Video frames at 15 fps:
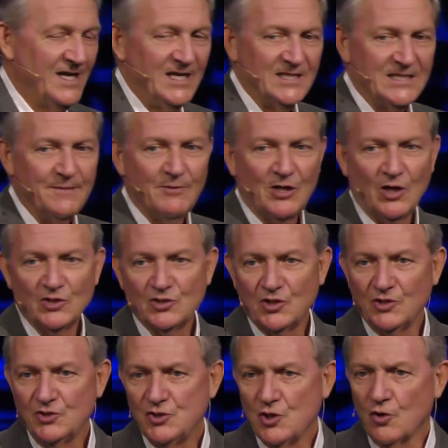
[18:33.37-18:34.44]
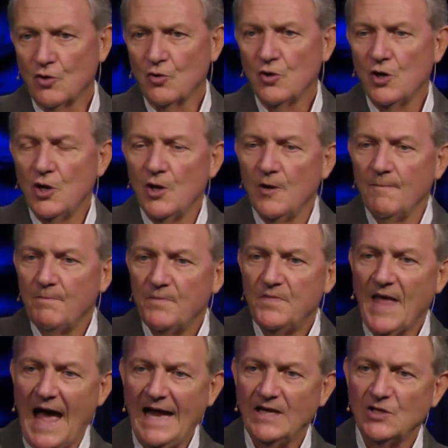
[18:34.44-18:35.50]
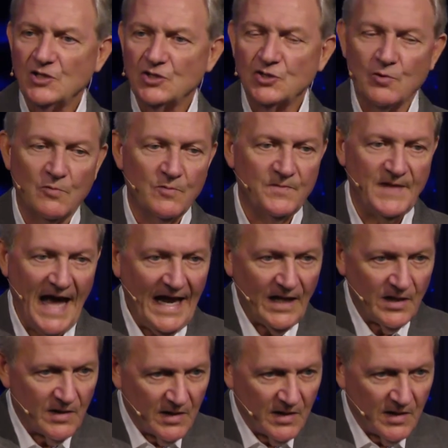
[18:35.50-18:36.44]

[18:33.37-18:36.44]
See, because that